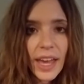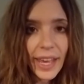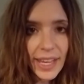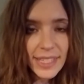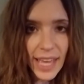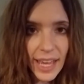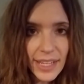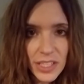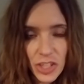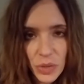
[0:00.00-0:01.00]
Chesed
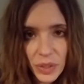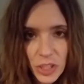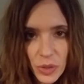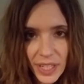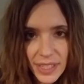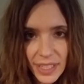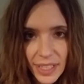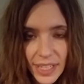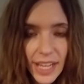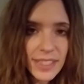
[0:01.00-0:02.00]
is generally
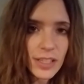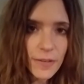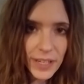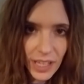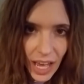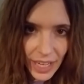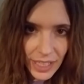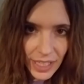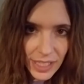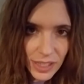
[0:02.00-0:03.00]
translated as loving
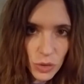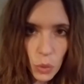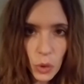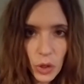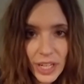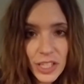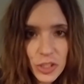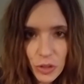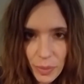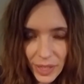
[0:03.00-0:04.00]
kindness or
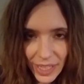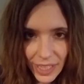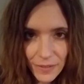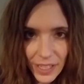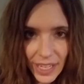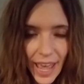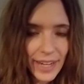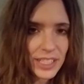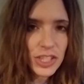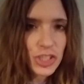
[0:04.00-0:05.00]
indiscriminate giving,
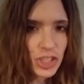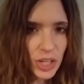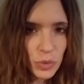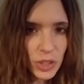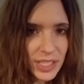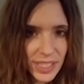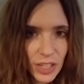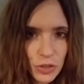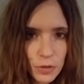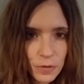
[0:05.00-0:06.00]
and its general
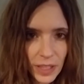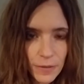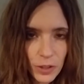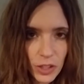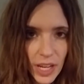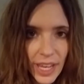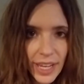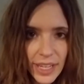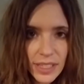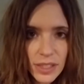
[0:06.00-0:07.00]
essential flavor
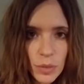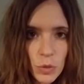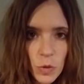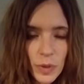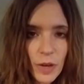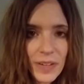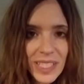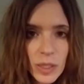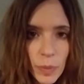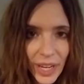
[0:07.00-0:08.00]
is the movement of
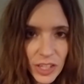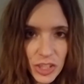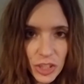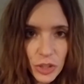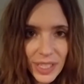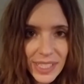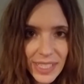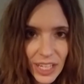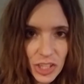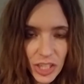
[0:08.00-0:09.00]
expansion or
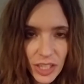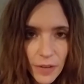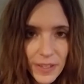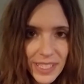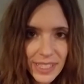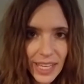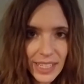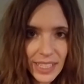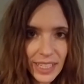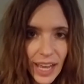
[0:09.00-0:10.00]
extension, of
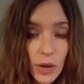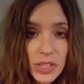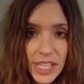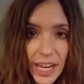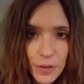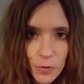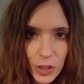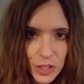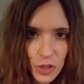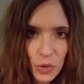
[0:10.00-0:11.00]
extending outside of
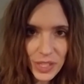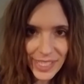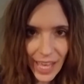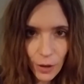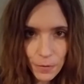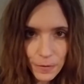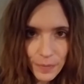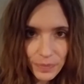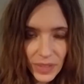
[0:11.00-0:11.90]
one's own self.